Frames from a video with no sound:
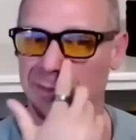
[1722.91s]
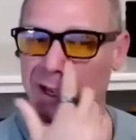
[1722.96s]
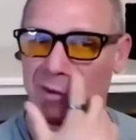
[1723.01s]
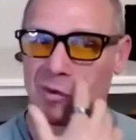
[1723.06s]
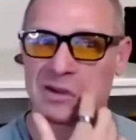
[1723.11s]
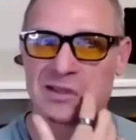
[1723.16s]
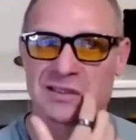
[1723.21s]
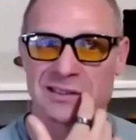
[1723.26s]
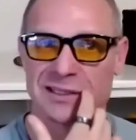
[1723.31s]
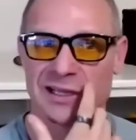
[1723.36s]
i
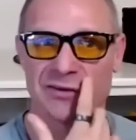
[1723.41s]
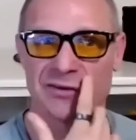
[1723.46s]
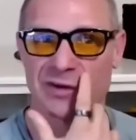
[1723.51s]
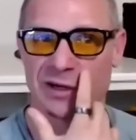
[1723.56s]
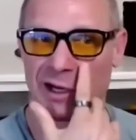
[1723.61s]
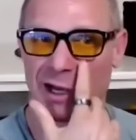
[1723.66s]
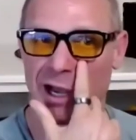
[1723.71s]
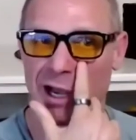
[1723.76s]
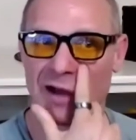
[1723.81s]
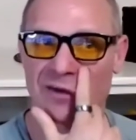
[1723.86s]
wasn't there
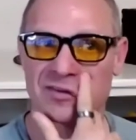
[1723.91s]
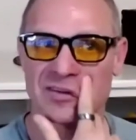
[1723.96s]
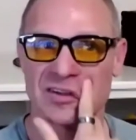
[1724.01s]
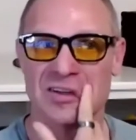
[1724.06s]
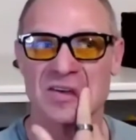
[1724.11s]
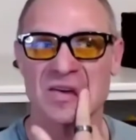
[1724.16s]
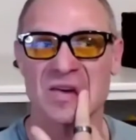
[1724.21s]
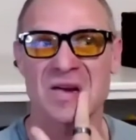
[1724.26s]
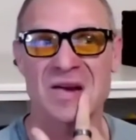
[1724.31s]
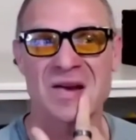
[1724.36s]
very
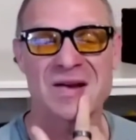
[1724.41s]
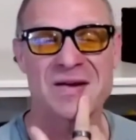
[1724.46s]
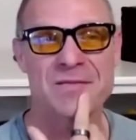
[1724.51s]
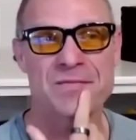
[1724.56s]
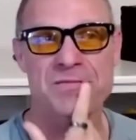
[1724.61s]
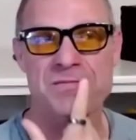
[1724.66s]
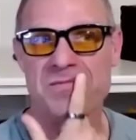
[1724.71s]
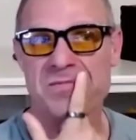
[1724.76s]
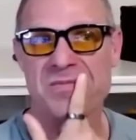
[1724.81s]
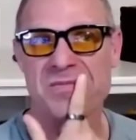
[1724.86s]
often
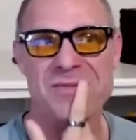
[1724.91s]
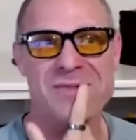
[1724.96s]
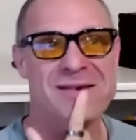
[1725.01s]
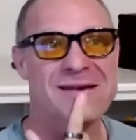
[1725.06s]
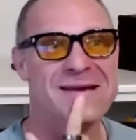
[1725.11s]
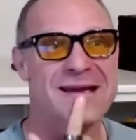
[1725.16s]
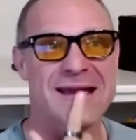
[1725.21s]
mm.